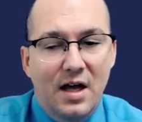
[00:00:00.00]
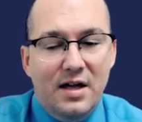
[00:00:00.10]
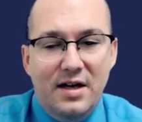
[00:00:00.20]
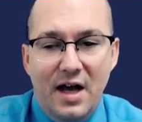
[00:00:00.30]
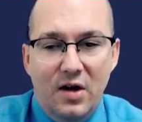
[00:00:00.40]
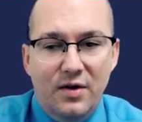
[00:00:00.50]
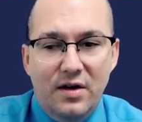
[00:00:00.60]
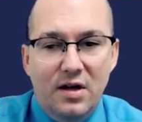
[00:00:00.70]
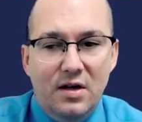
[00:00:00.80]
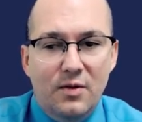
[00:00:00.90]
Now,
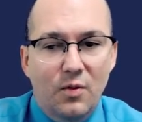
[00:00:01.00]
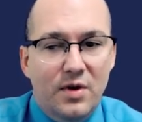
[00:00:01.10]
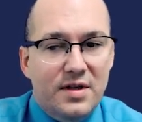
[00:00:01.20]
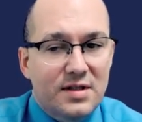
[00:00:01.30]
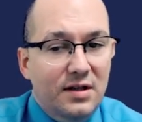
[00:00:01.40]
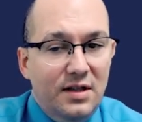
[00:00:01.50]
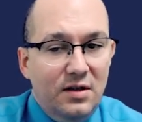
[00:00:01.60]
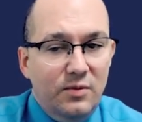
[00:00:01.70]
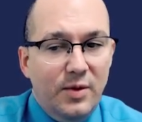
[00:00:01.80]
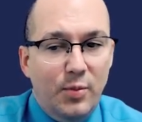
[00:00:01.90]
where there's a
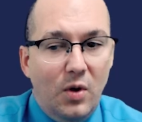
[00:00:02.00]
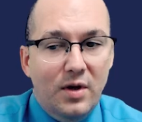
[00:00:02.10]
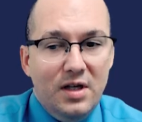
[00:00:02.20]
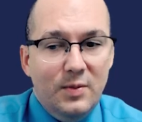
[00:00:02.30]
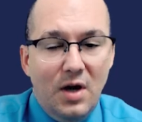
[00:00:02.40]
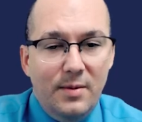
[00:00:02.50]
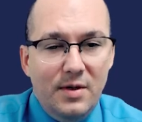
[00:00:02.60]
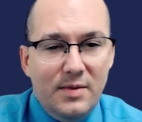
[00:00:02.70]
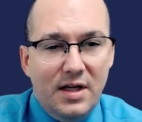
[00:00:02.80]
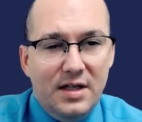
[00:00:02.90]
little reporting
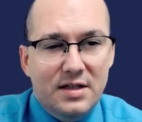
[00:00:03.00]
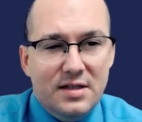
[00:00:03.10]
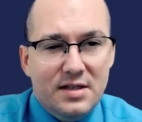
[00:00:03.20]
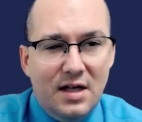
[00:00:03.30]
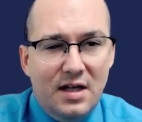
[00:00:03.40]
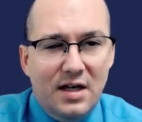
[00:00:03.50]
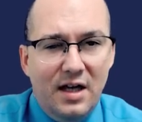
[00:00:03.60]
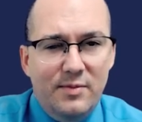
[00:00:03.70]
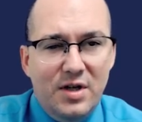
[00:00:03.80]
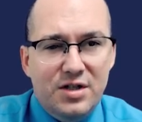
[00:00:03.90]
problem is
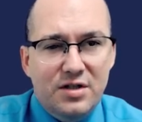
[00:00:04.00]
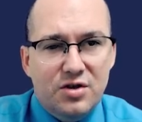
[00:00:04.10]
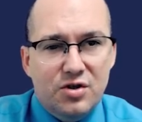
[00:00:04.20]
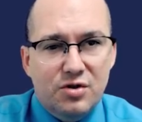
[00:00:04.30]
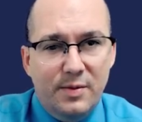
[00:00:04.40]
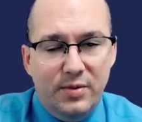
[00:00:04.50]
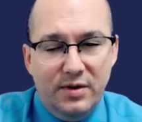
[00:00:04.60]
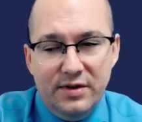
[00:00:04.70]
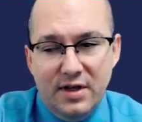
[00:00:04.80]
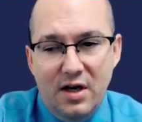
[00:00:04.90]
admissions
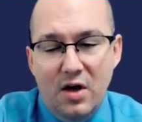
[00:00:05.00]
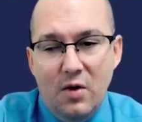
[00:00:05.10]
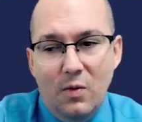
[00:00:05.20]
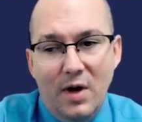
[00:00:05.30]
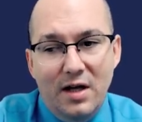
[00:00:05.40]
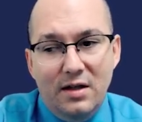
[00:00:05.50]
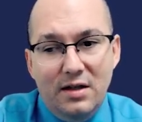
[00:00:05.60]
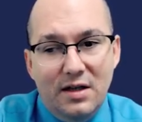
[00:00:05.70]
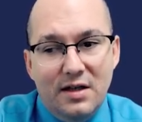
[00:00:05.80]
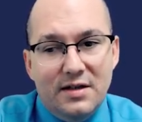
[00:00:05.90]
tripled.
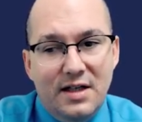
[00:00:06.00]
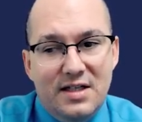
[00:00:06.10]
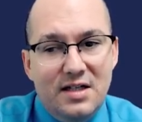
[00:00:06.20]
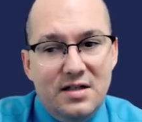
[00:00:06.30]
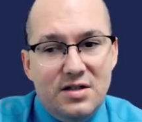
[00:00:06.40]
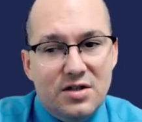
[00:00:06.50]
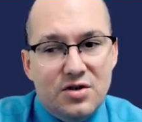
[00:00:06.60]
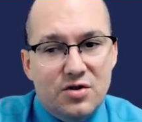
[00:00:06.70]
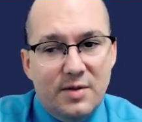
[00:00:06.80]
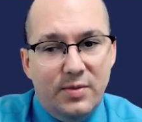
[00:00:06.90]
Well, they didn't just
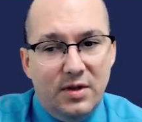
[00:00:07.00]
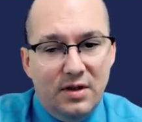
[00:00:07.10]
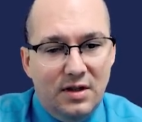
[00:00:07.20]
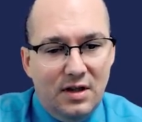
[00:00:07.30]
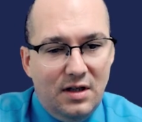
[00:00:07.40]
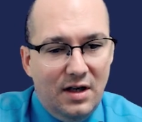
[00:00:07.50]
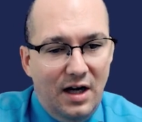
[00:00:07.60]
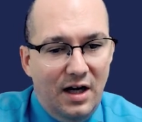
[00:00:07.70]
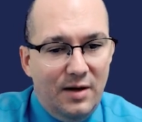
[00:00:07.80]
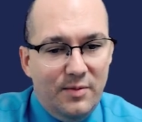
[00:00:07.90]
triple.
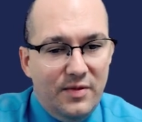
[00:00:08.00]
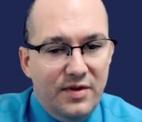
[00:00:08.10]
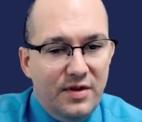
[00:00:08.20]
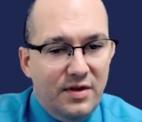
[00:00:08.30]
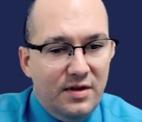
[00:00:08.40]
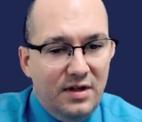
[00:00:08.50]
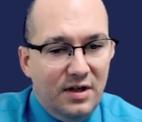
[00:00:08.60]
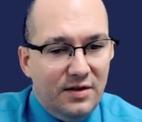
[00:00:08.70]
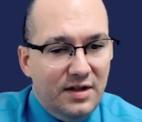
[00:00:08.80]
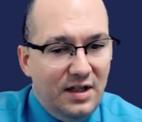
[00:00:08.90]

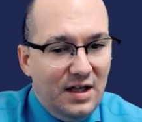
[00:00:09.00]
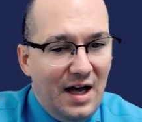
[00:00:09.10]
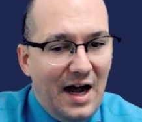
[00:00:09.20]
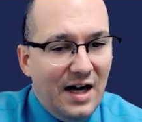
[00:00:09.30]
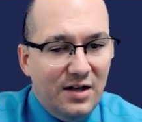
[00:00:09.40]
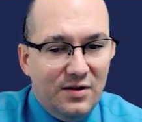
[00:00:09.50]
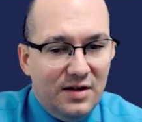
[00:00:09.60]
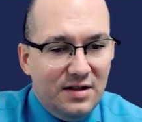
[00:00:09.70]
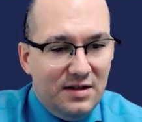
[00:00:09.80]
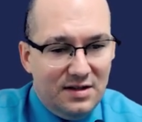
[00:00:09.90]
The
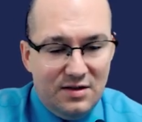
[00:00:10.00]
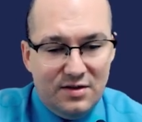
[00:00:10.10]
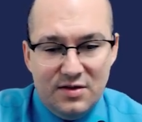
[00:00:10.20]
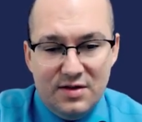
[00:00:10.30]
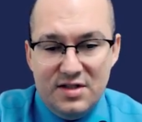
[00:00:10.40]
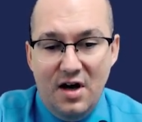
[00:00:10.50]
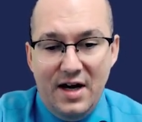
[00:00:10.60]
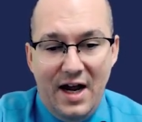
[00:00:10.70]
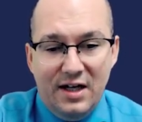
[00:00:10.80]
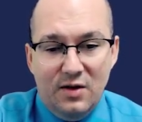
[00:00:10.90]
accurate, so it's not
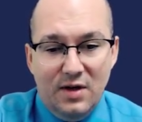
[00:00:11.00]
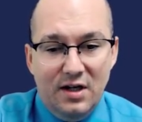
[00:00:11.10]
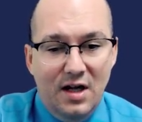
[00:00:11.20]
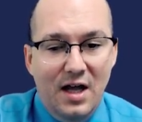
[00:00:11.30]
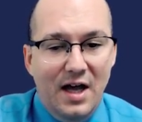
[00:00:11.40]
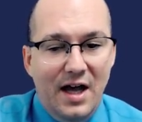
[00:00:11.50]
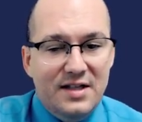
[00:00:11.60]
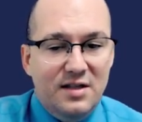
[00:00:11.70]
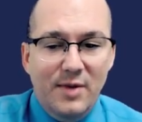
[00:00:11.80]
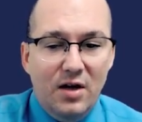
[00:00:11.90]
accurate, as
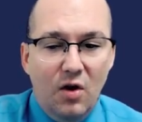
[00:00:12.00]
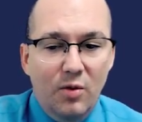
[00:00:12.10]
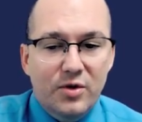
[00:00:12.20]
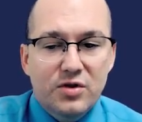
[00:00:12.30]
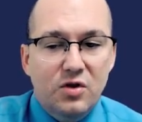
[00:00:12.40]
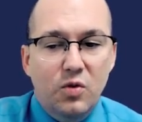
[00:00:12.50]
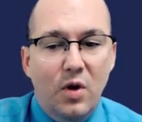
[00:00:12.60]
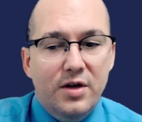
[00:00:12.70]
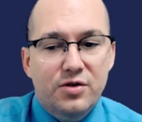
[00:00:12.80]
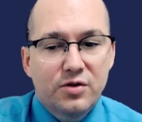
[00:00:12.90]
the amount almost
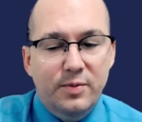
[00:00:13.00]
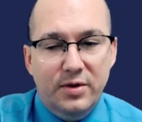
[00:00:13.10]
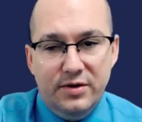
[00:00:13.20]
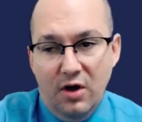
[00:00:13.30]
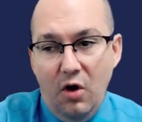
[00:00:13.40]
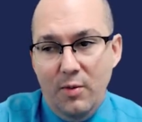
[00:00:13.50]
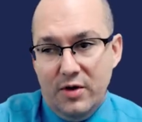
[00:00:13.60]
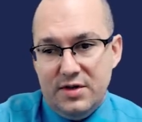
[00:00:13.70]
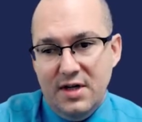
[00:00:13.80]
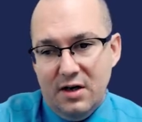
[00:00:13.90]
quadrupled.
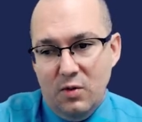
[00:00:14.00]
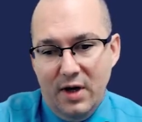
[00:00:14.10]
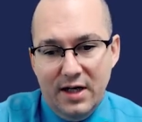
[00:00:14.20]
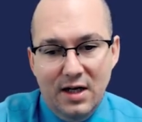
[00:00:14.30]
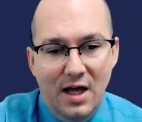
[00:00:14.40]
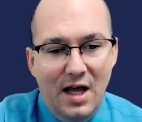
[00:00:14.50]
Almost, not quite.